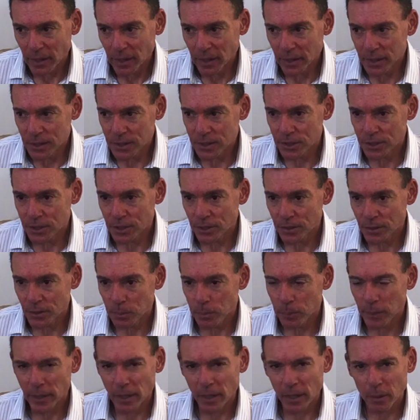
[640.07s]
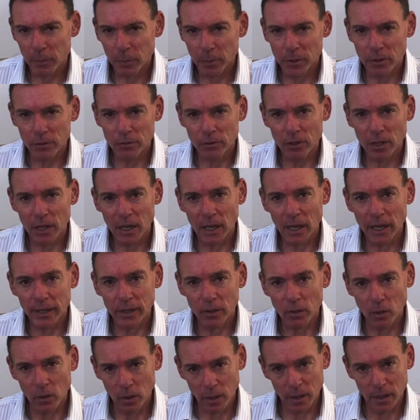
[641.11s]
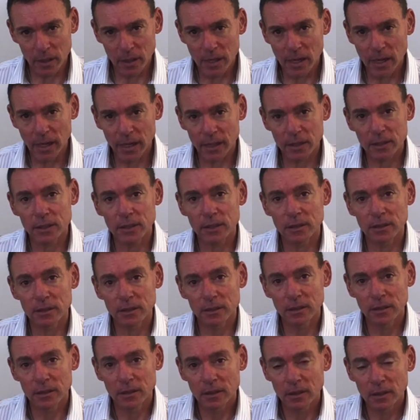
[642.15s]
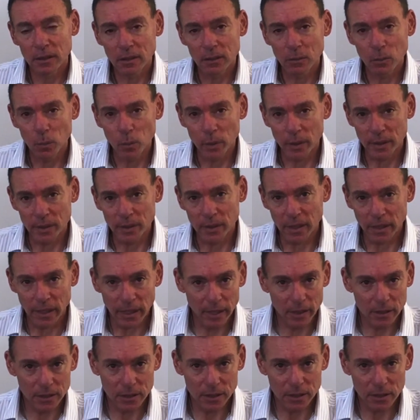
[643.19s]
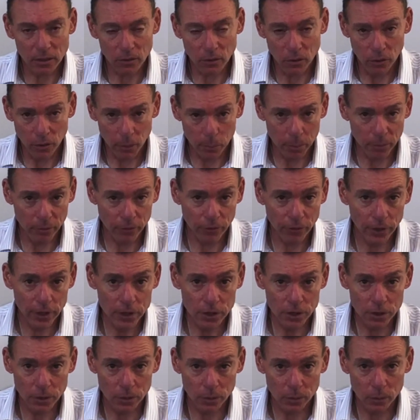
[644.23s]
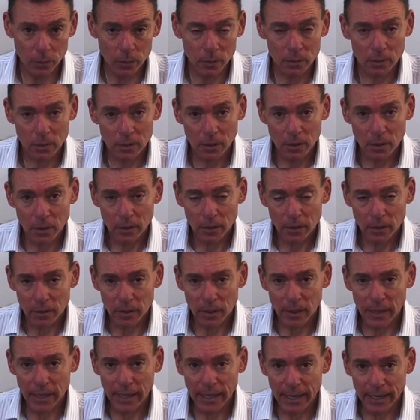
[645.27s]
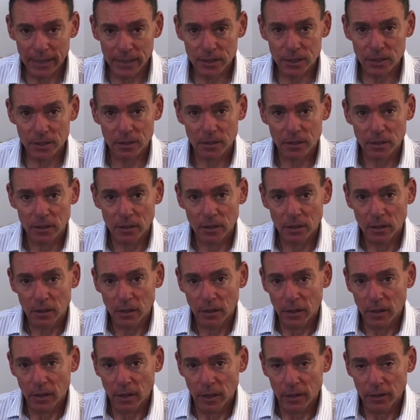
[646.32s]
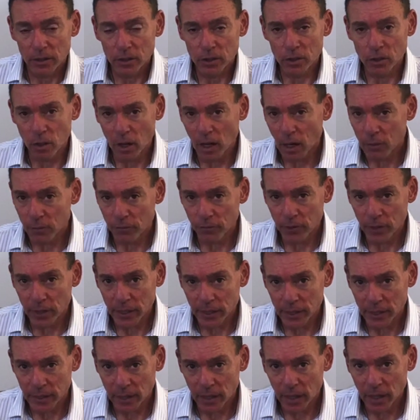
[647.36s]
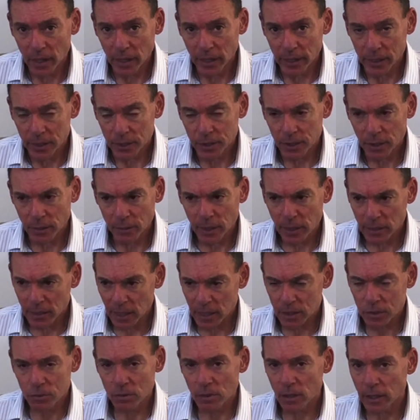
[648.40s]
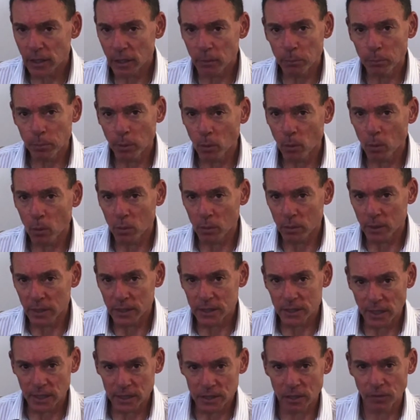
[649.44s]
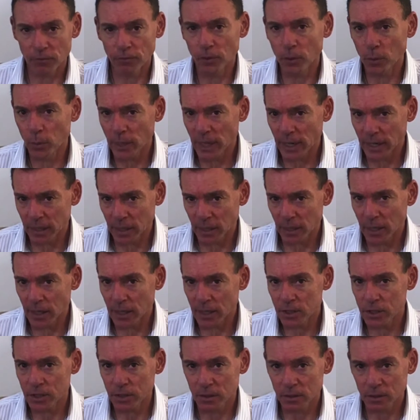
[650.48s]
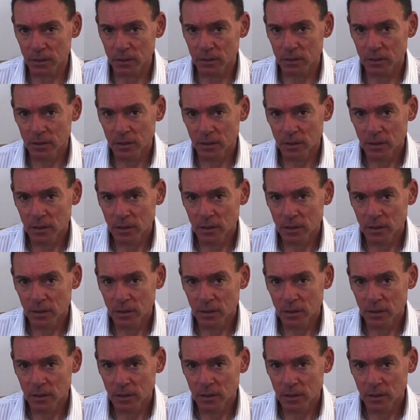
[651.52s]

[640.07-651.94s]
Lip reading: is to be able to relate or connect with the counsellor or the professional that you're hopefully engaged. So that's really important, is to feel that connection.